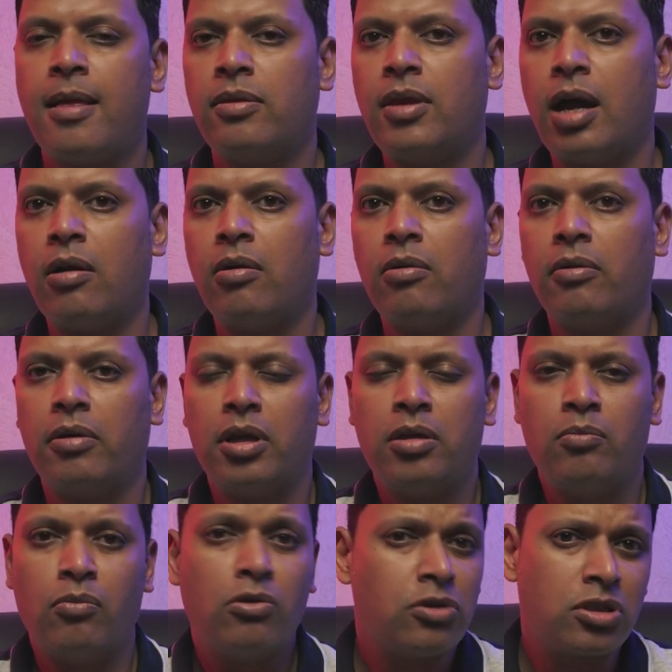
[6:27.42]
Now
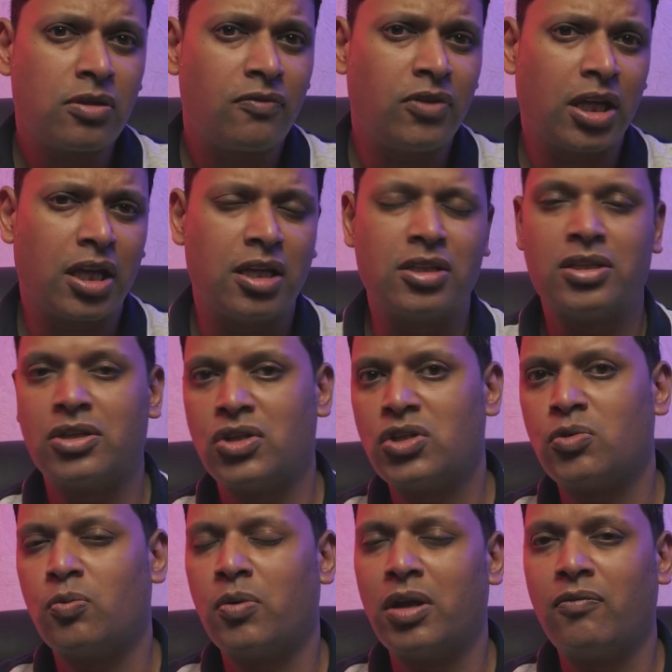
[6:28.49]
in most of the
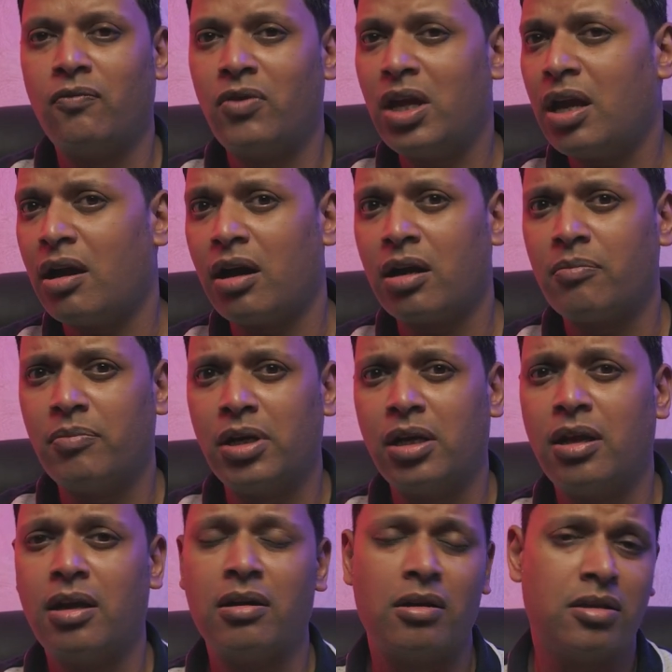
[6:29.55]
cases, when we are
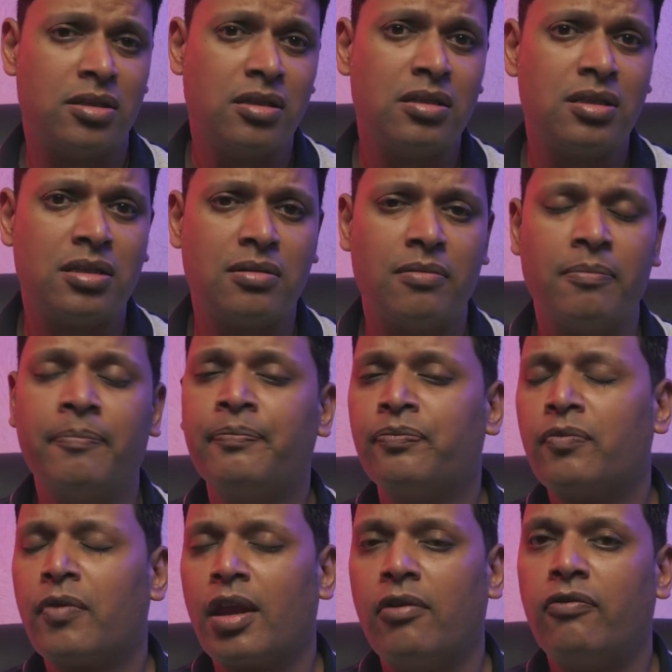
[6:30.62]
building a system,
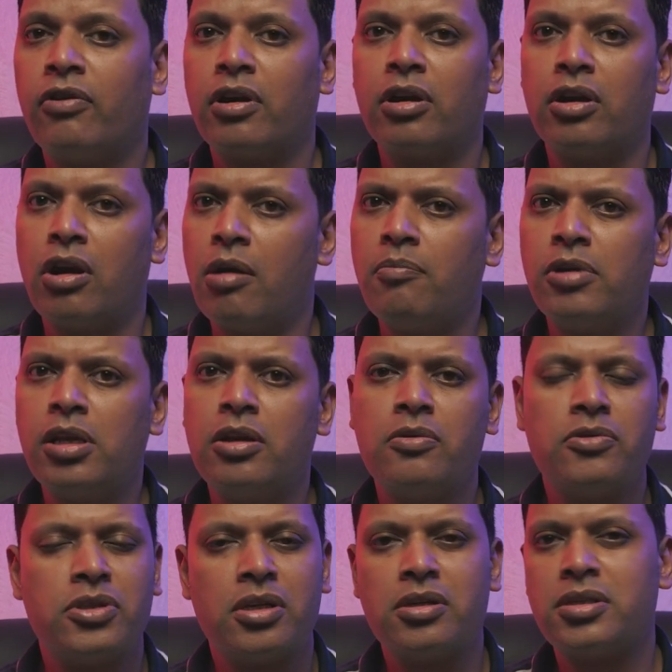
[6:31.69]
for a normal
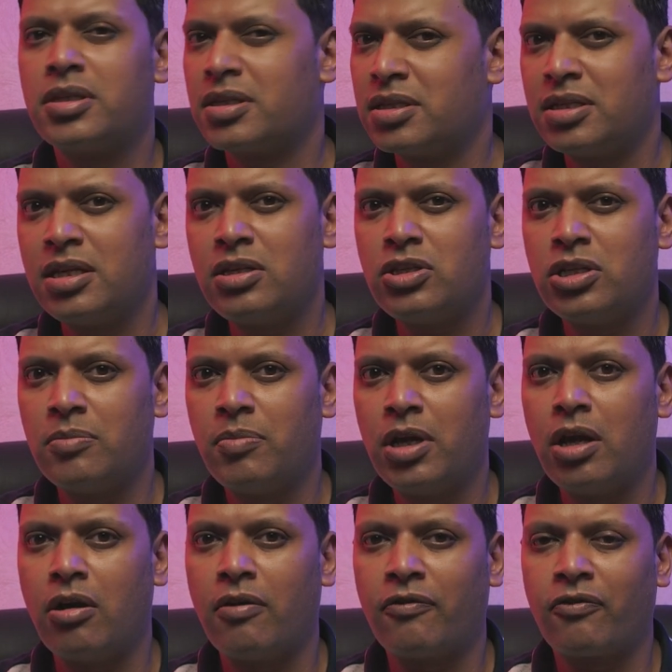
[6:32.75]
user, 16
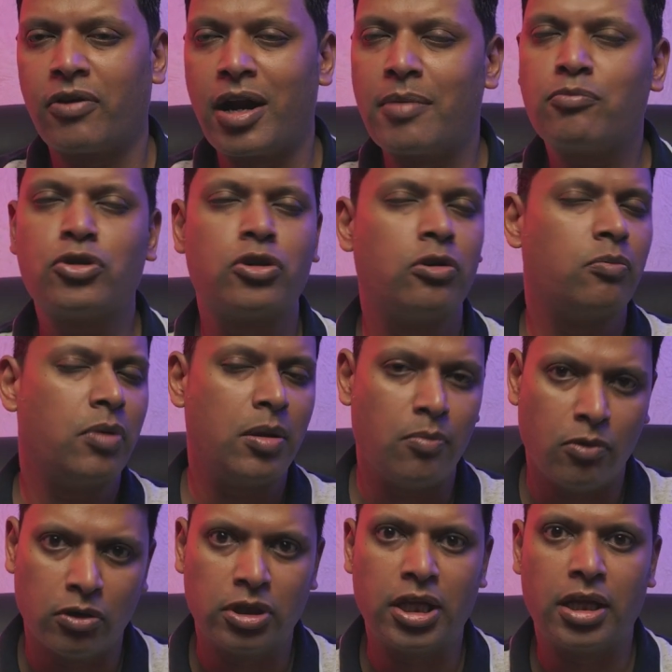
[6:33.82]
GB of RAM should be
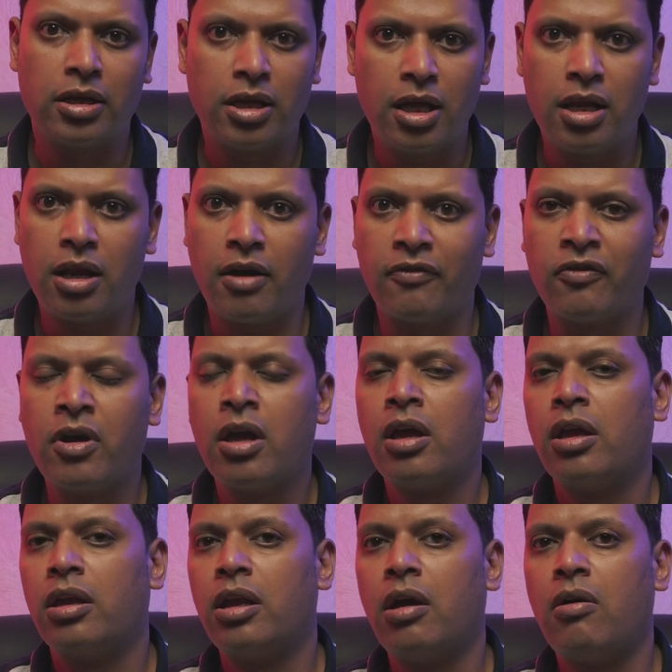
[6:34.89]
more than enough.
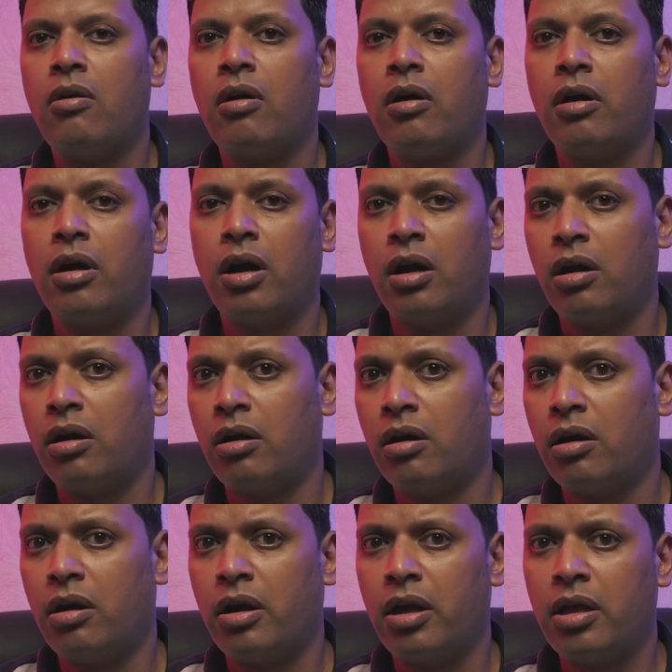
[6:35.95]

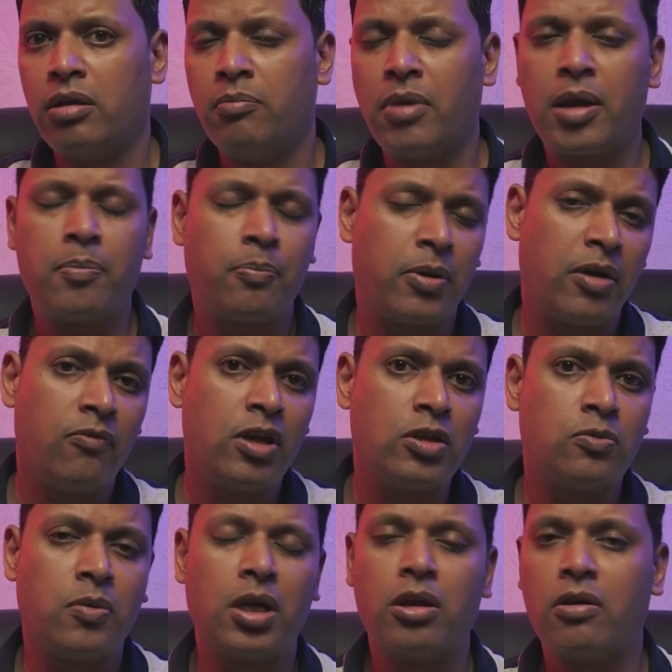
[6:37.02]
Now in my previous
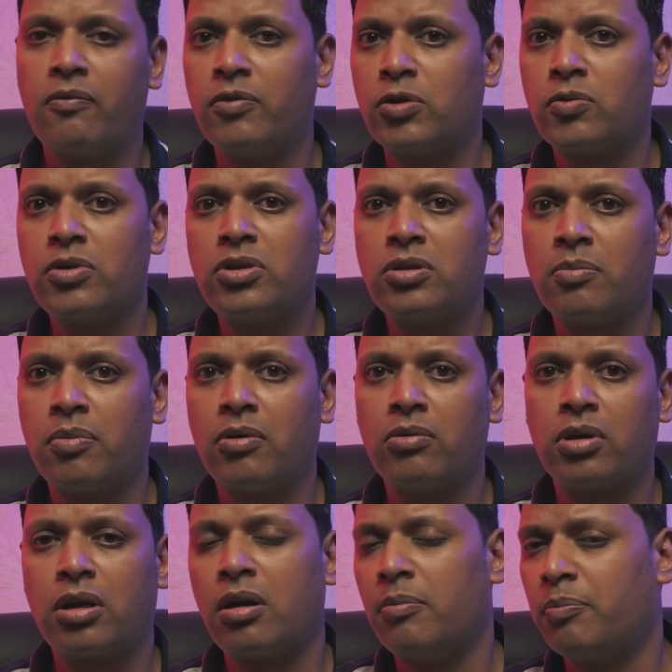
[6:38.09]
video, which was
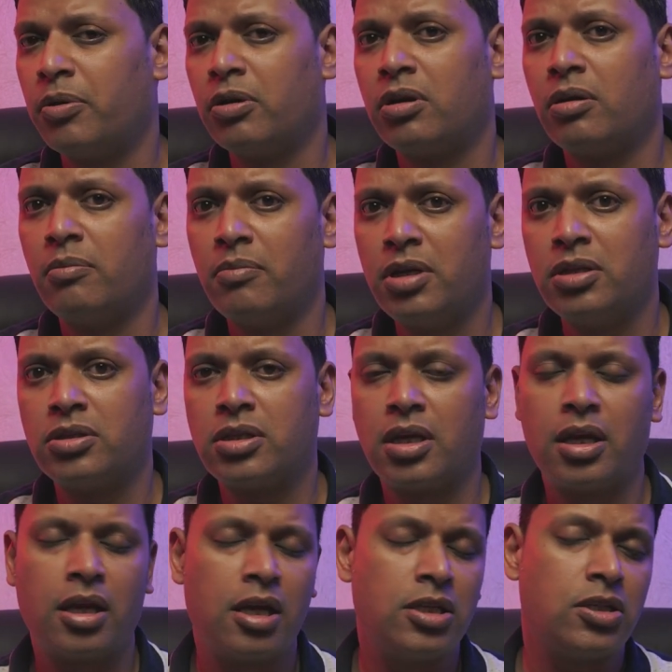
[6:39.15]
about computer myths,
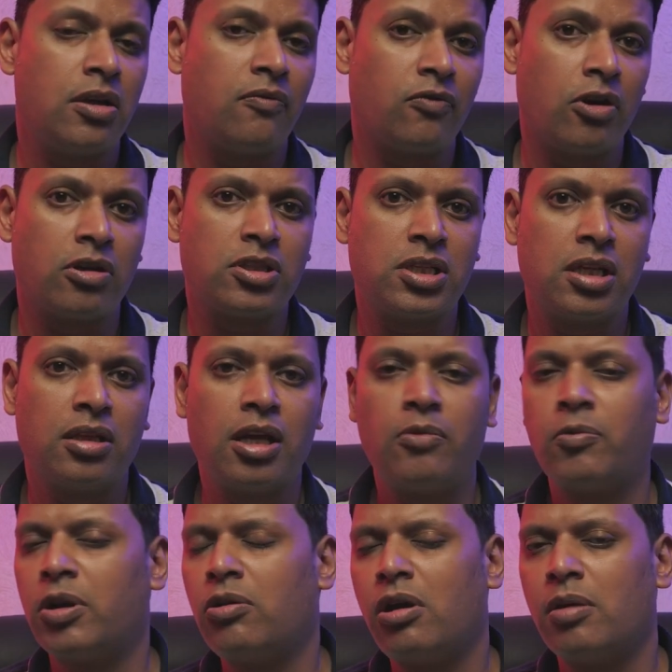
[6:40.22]
in case you have not seen that
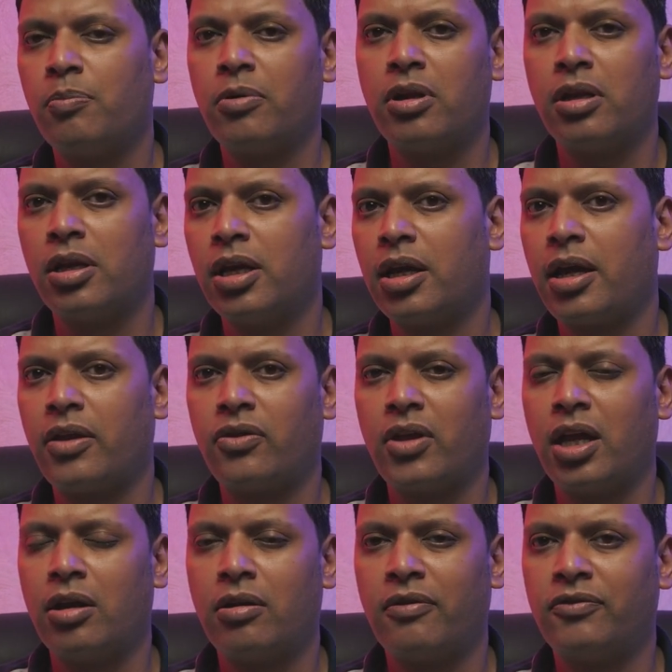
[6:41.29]
video, I'll put a link at the
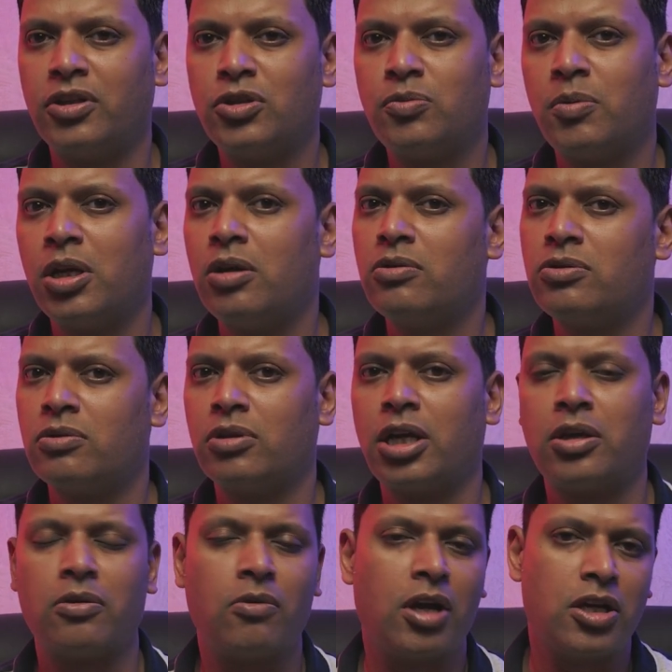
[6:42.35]
end of this video so
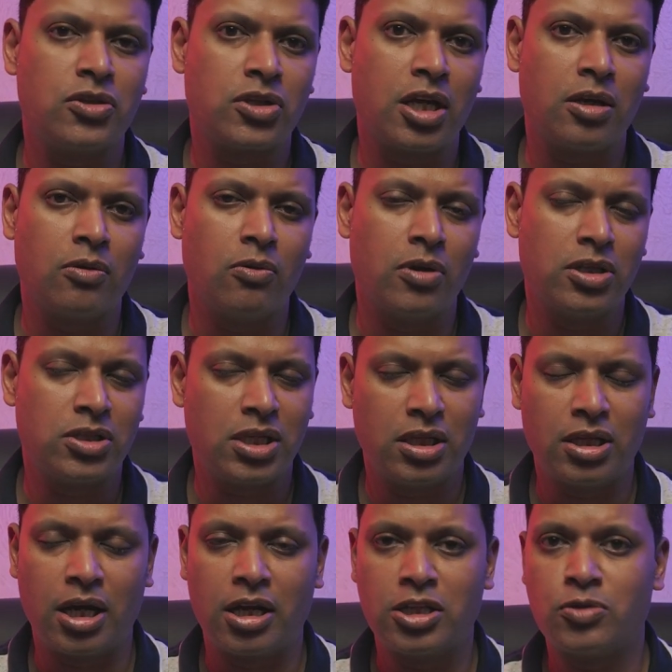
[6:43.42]
that you guys can go and see
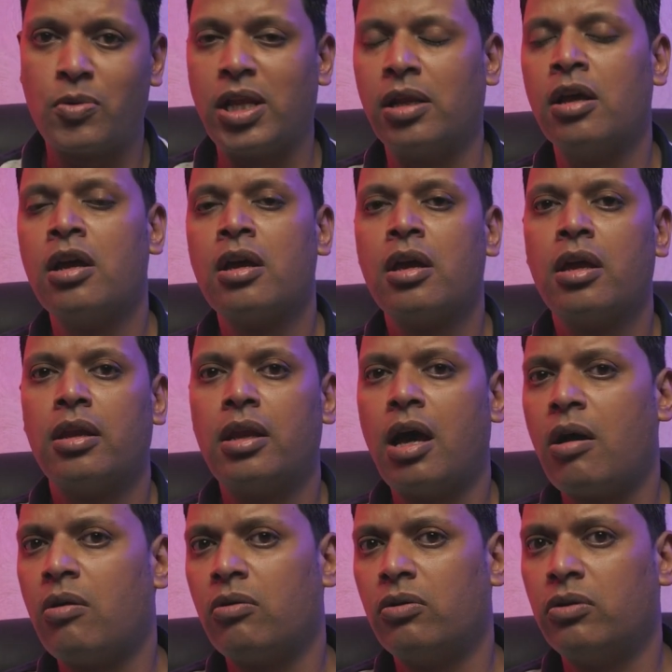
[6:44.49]
that as well.
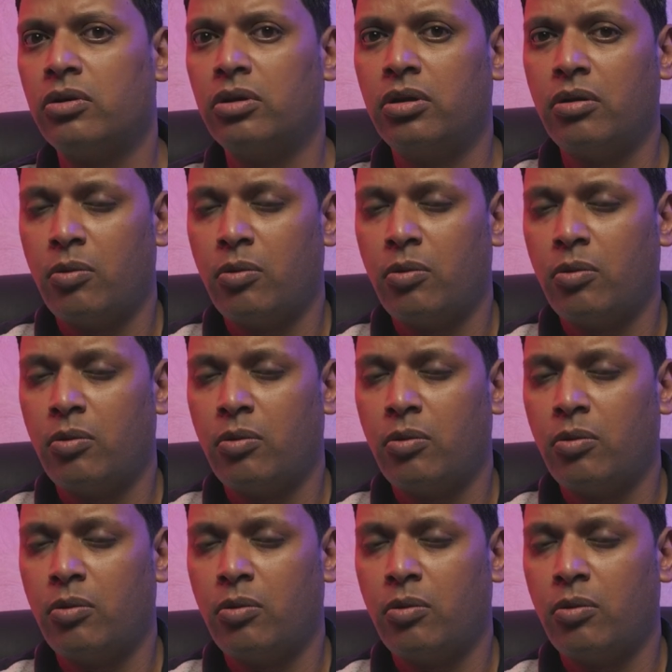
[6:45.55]
Now